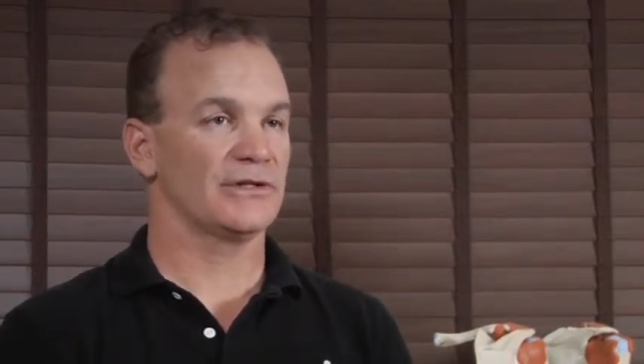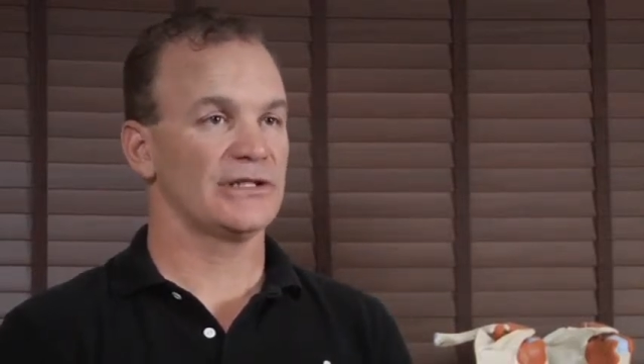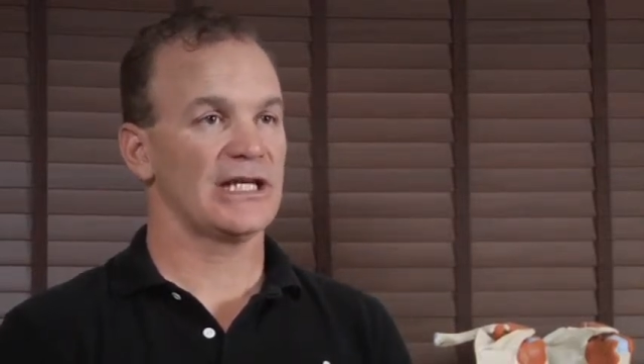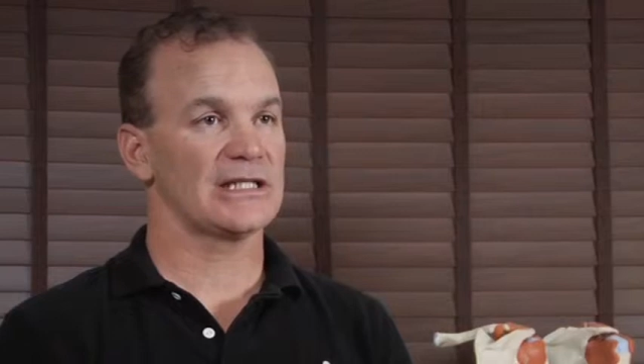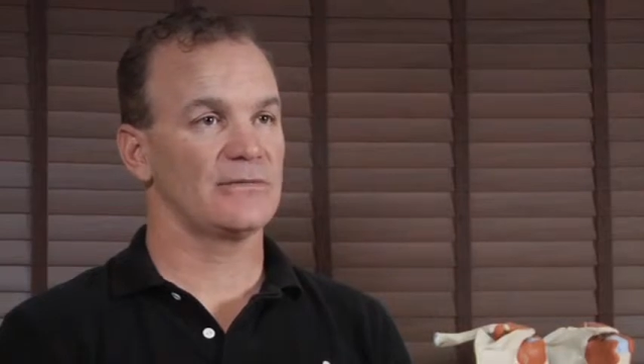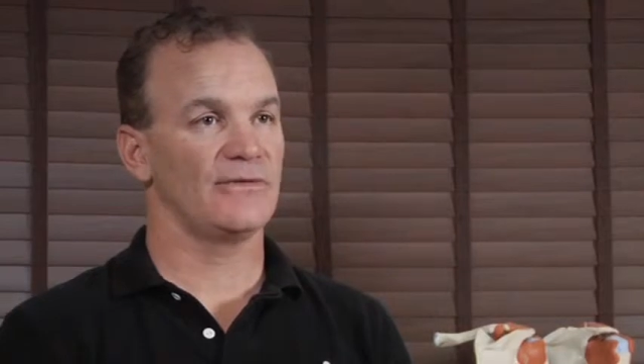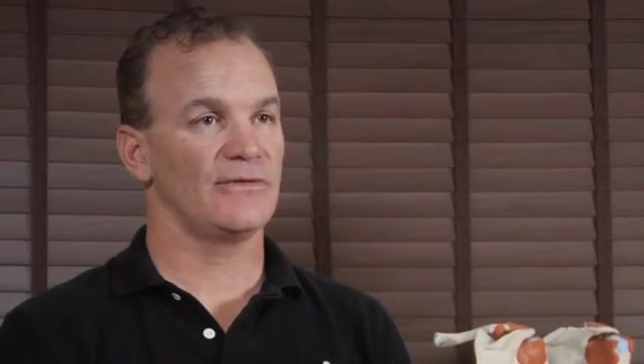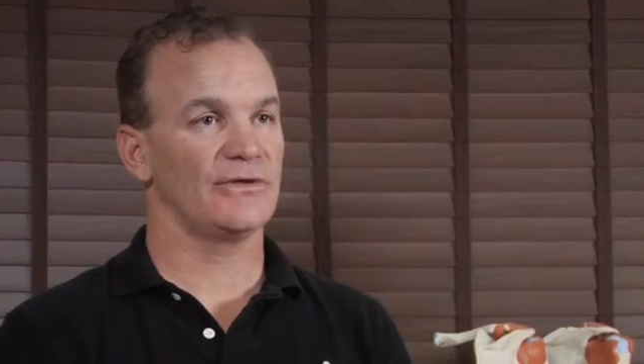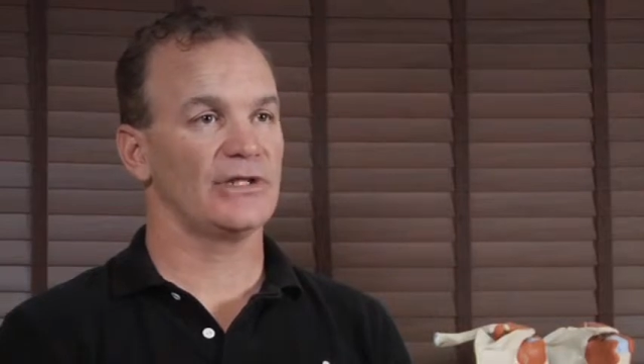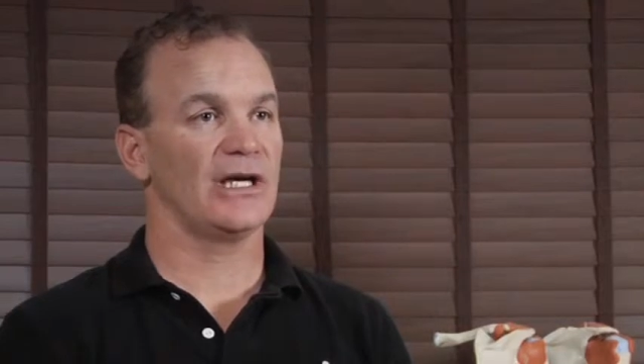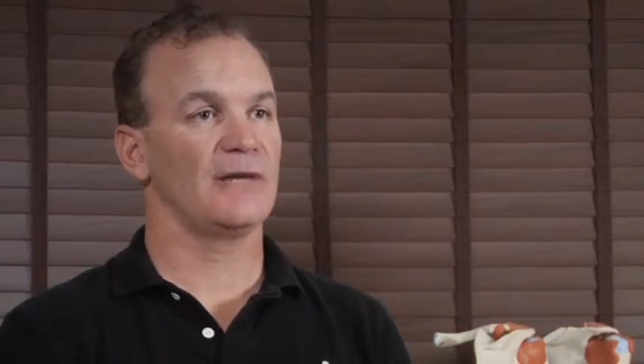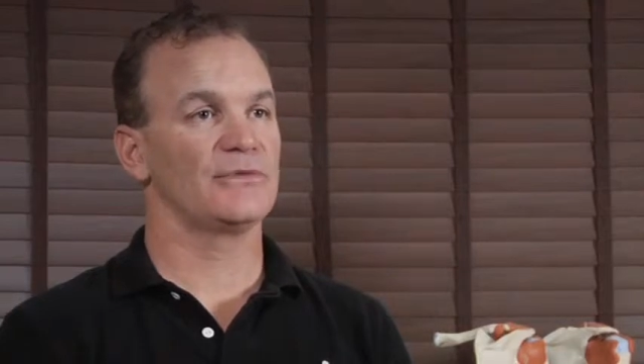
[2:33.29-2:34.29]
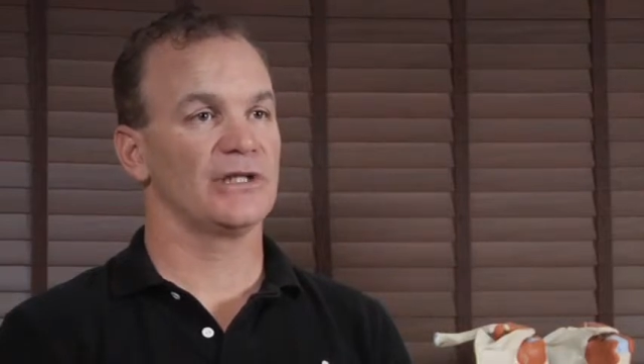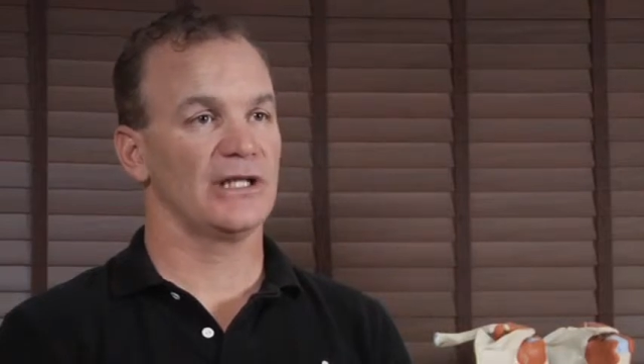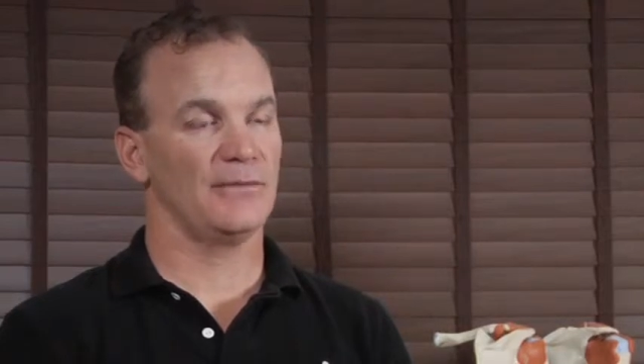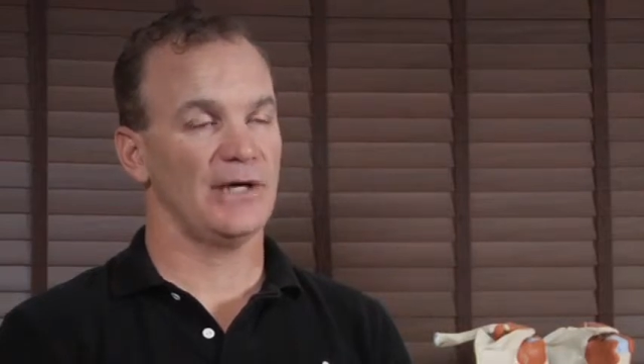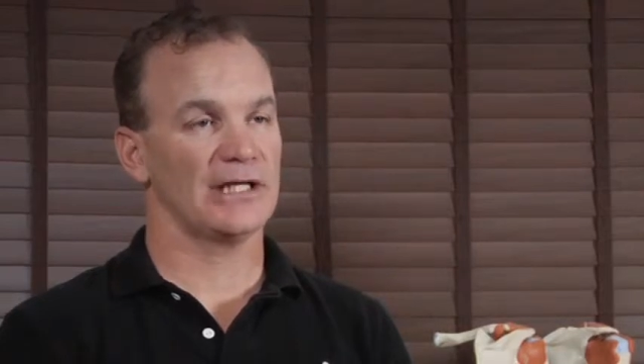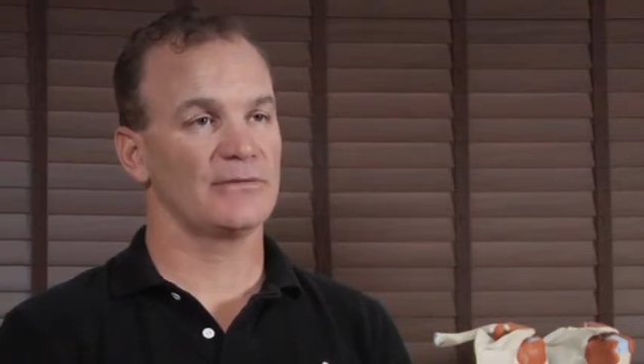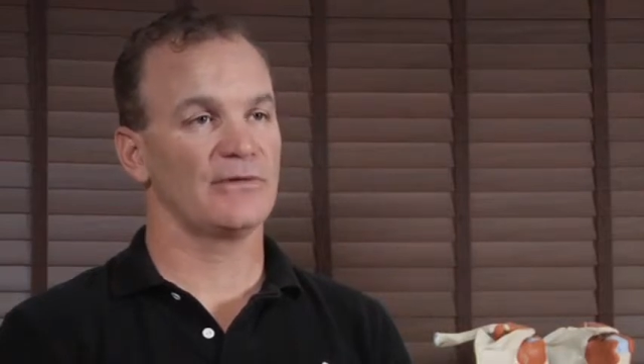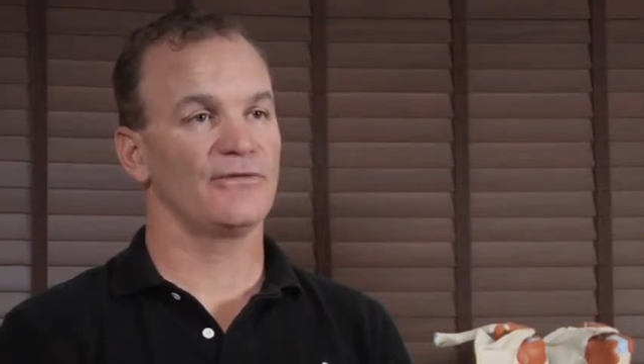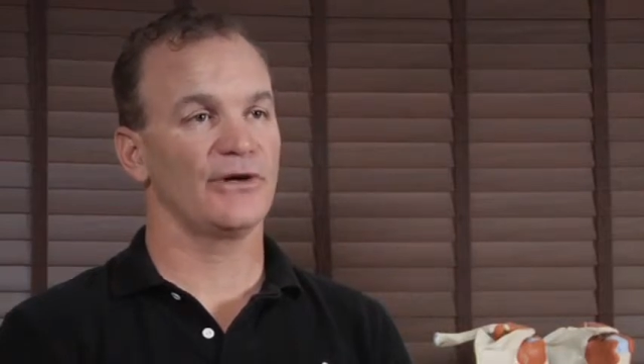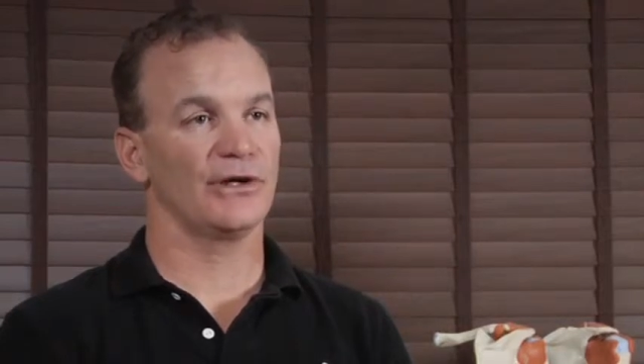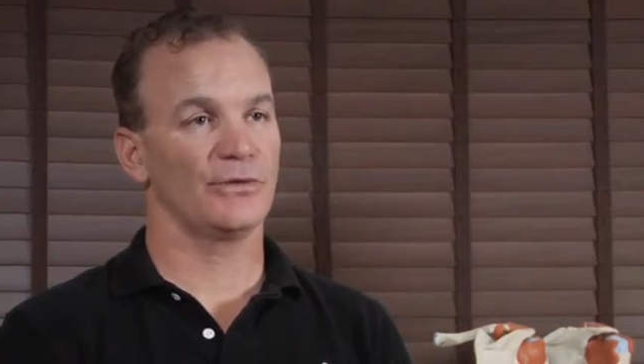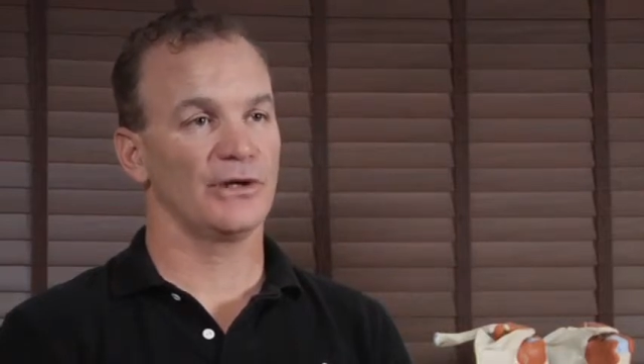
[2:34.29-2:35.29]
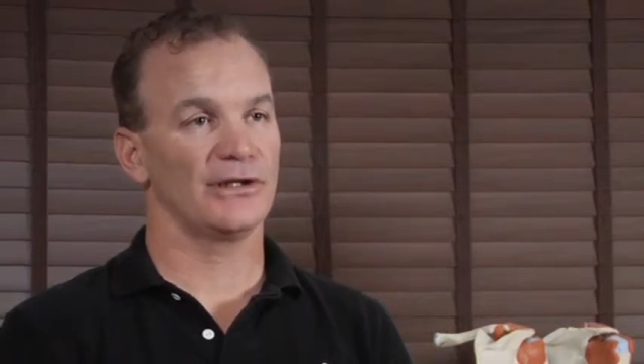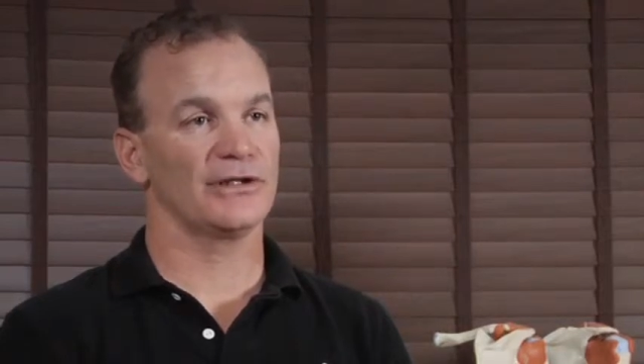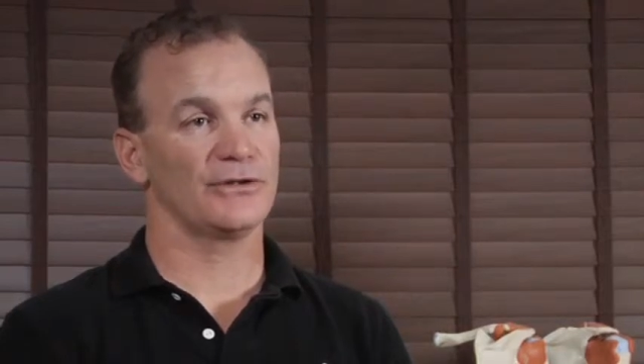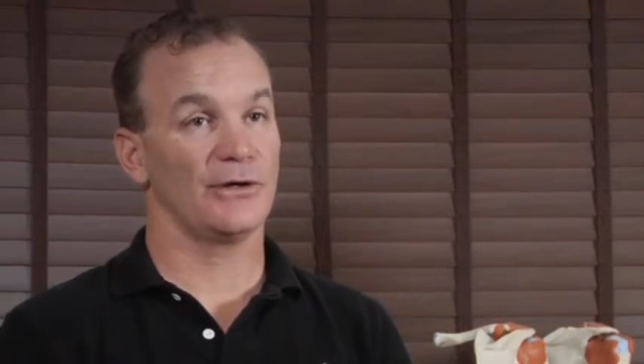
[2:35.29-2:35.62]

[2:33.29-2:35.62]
to text him a few times, and he got back to me very quickly.